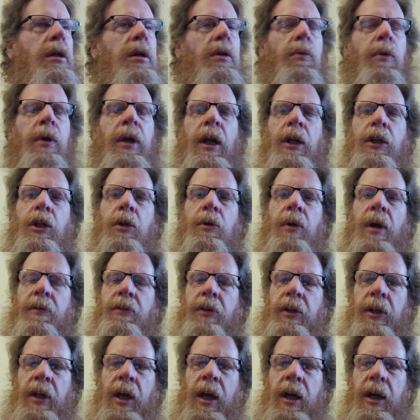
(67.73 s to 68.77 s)
What I do
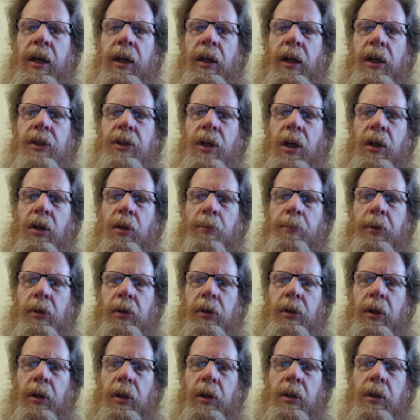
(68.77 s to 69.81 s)
after that is I go
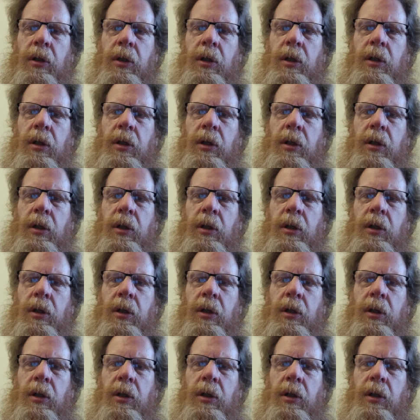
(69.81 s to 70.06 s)
put the